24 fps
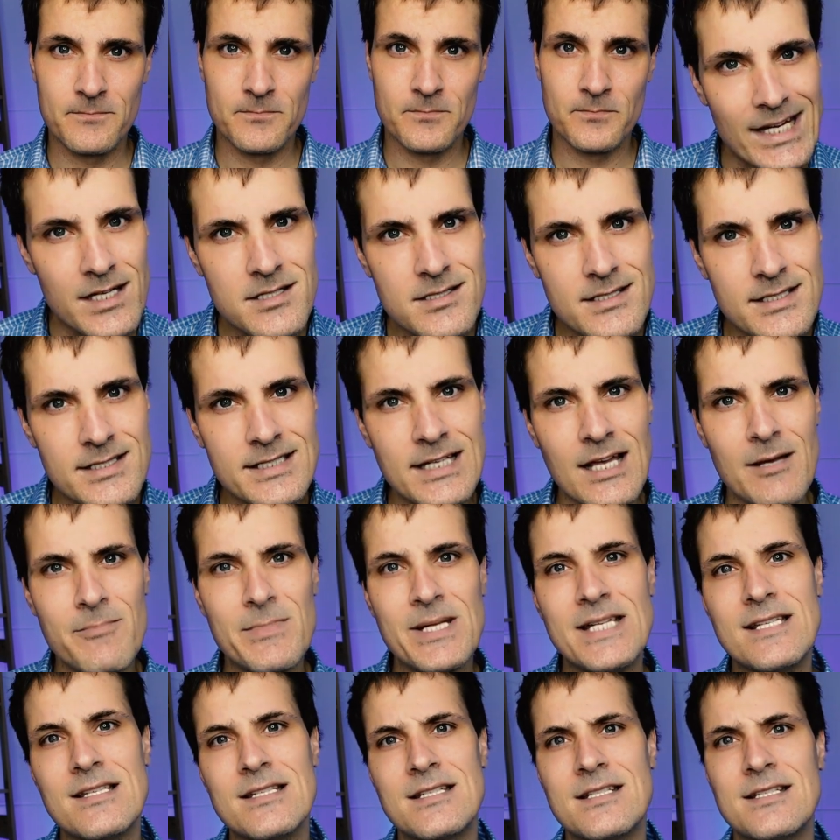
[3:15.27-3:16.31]
In some
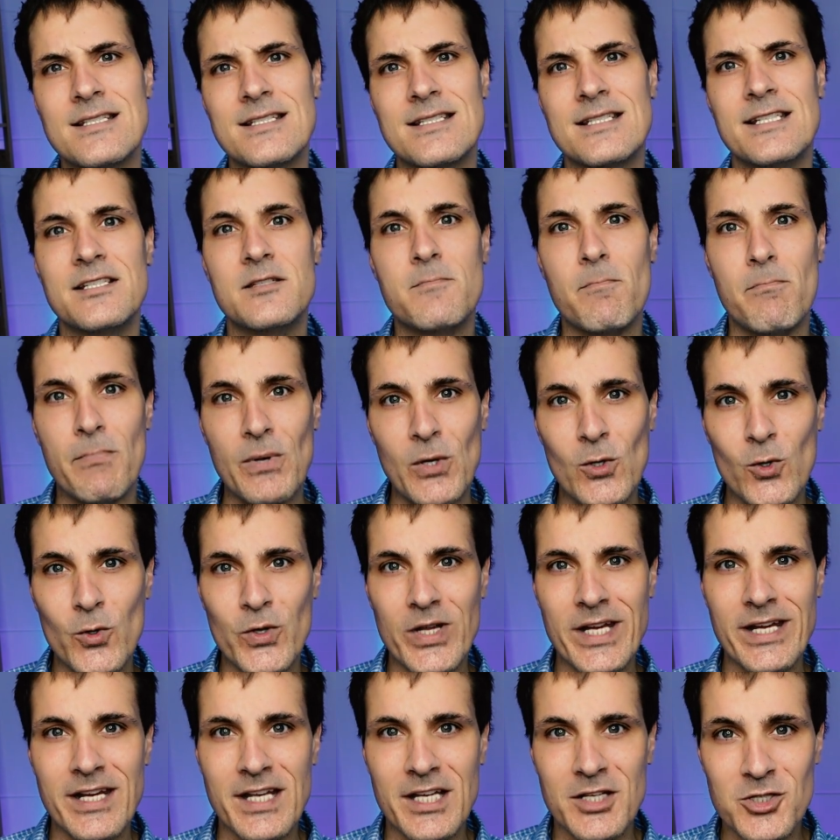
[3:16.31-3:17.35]
instances,
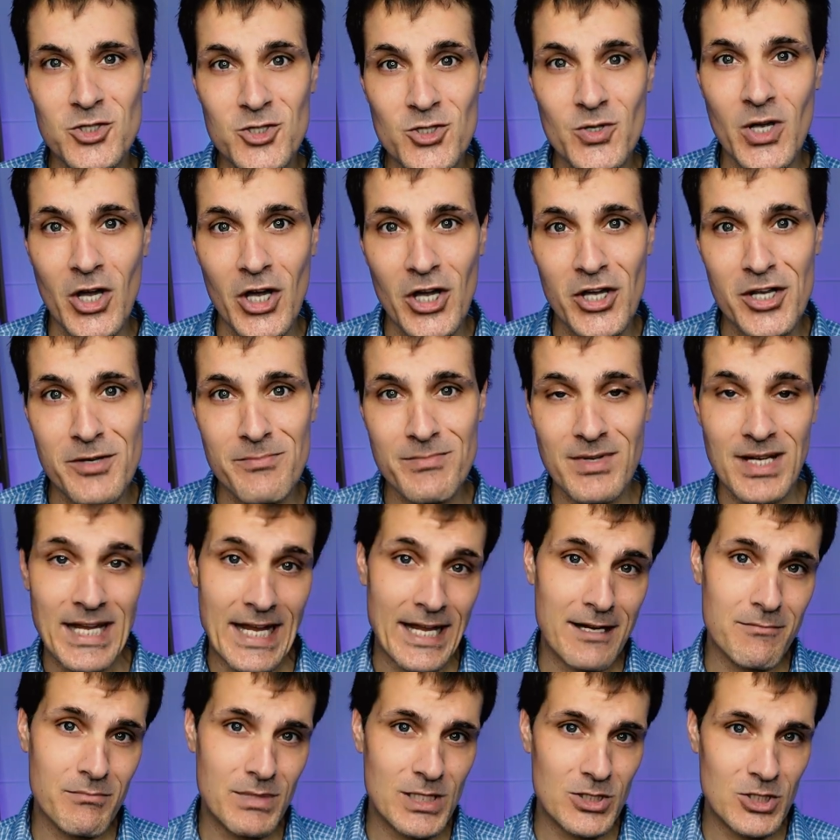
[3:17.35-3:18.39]
building a new home
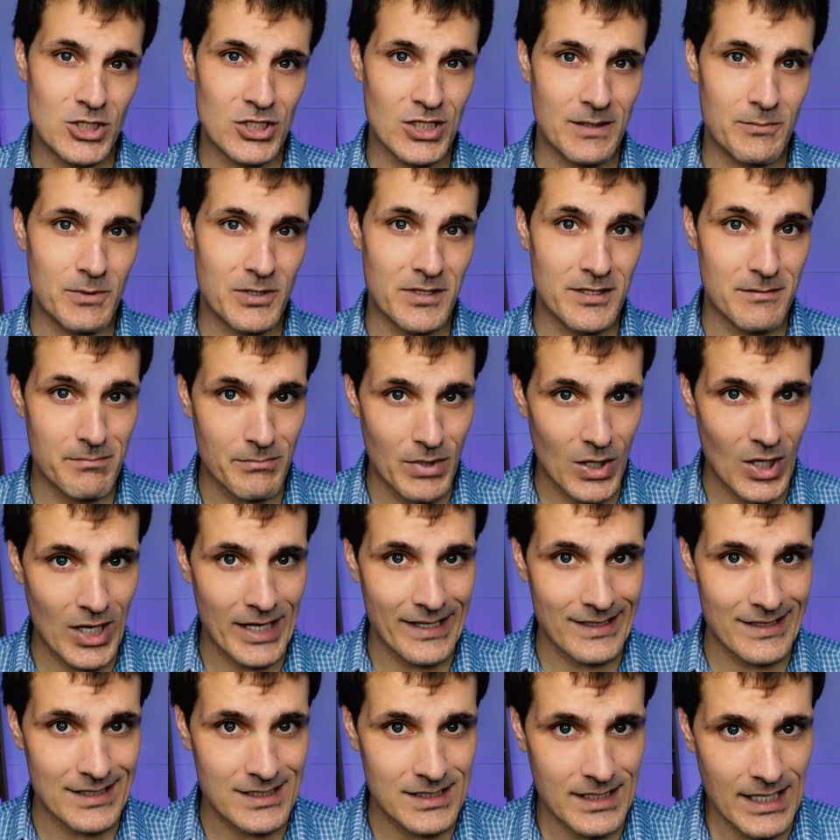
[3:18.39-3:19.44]
can be cheaper than
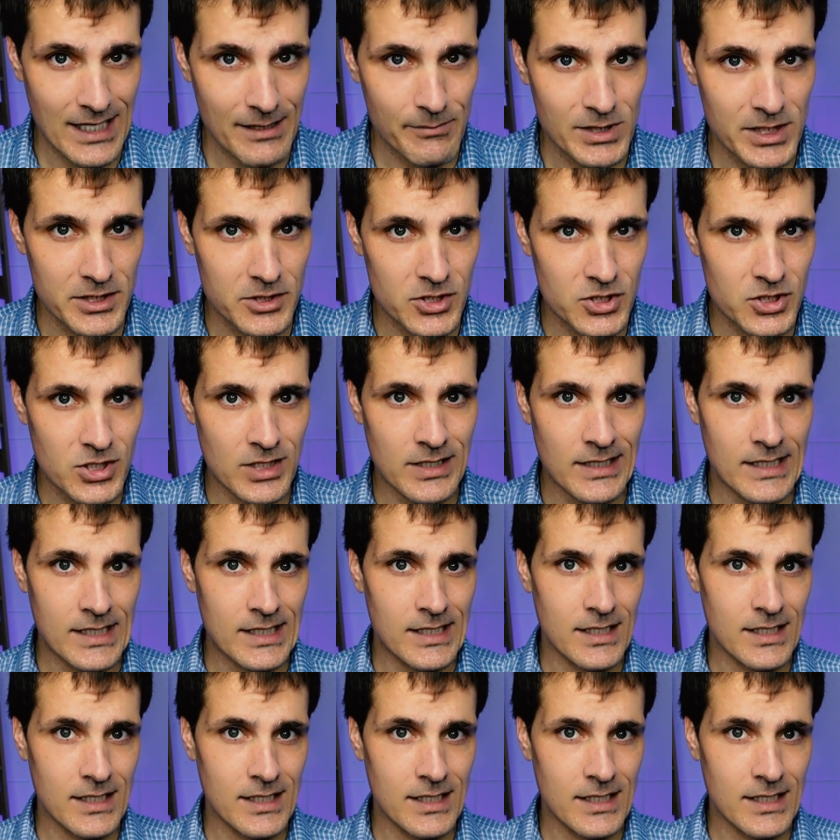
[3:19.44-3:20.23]
buying established.